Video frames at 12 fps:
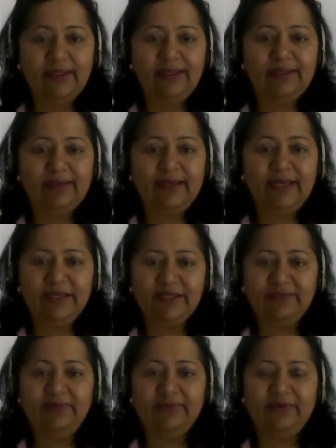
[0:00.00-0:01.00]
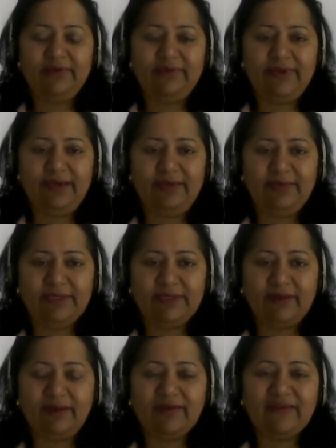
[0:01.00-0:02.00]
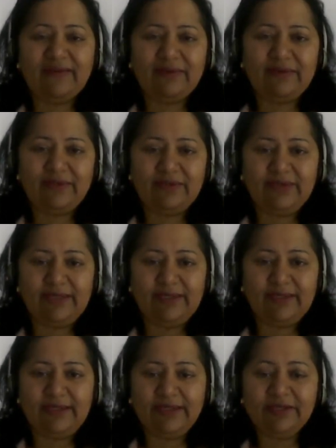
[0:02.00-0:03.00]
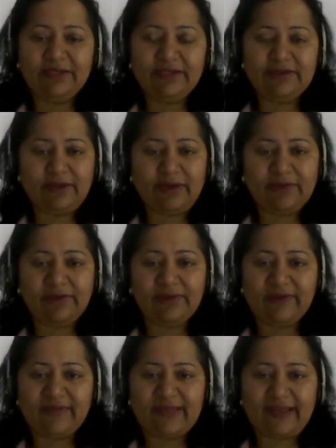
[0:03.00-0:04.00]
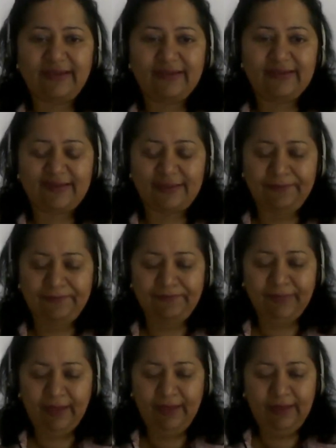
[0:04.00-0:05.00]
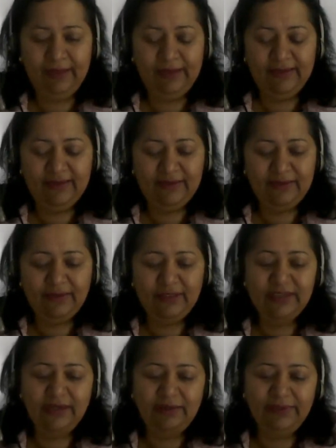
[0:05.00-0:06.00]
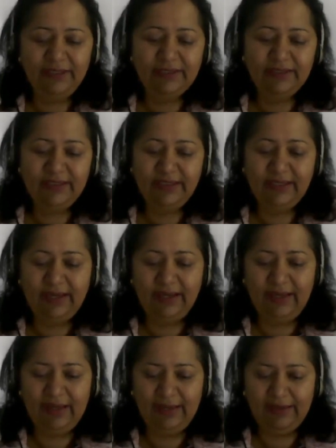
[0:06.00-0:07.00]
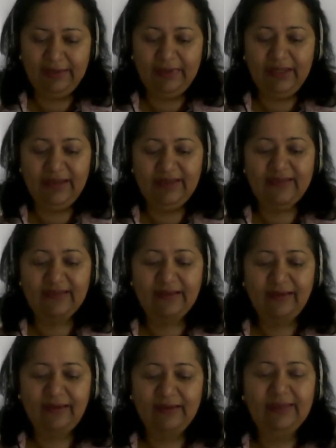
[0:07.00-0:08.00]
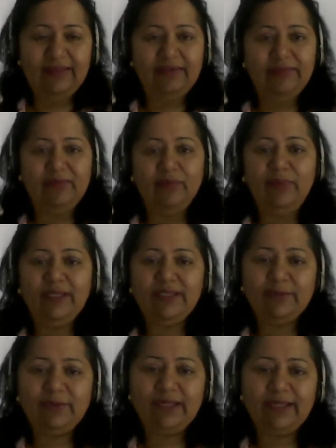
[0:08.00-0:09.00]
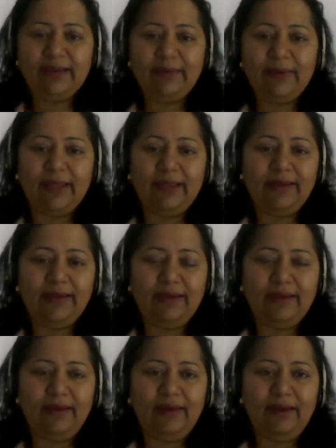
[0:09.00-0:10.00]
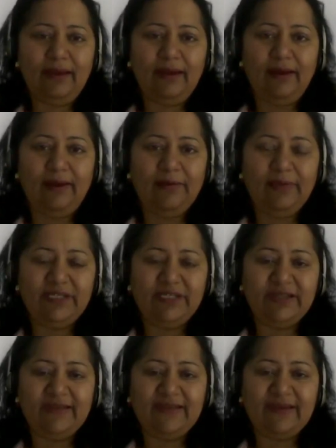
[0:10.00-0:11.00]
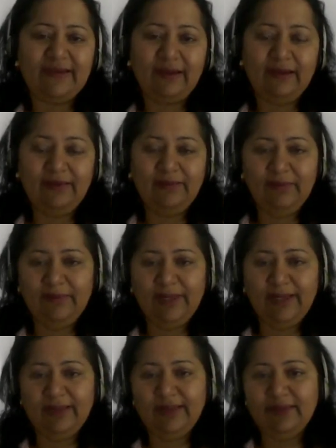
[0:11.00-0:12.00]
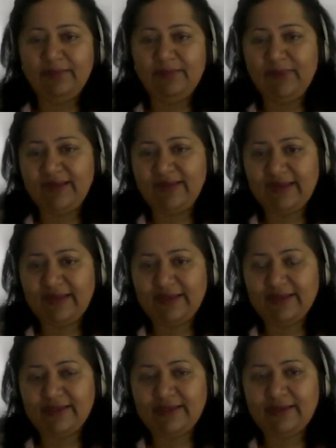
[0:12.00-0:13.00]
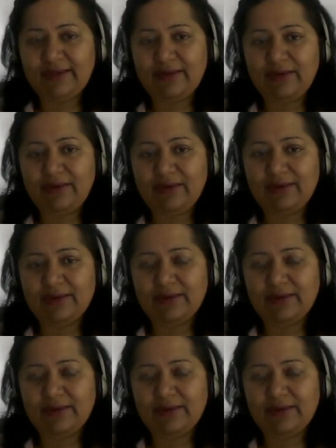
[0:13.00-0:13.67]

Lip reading: the ancient philosophy but also to the literature of our saints. So, the topic today I have is called The Moment We Live In, which is the current moment, the present, or